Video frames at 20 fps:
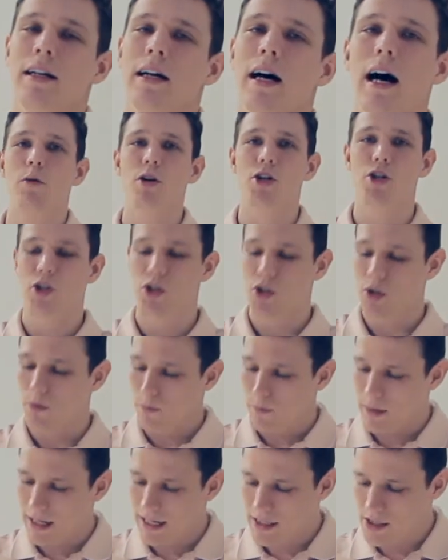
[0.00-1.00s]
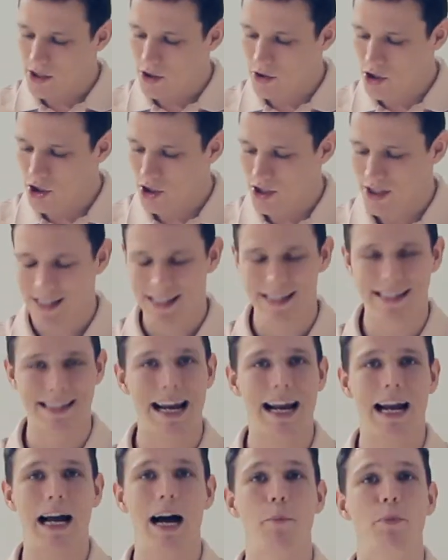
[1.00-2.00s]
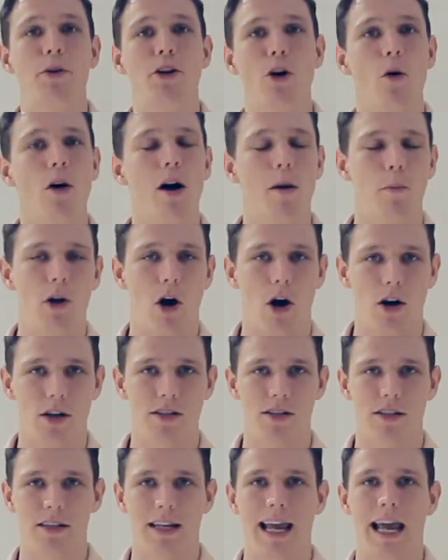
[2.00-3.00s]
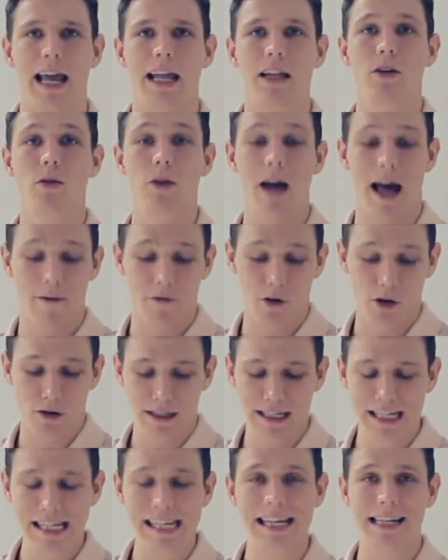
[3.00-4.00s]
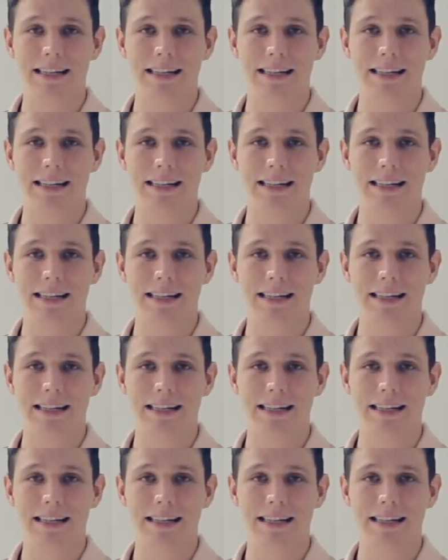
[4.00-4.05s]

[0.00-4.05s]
which means you just stack up yoga blocks and you have your knee,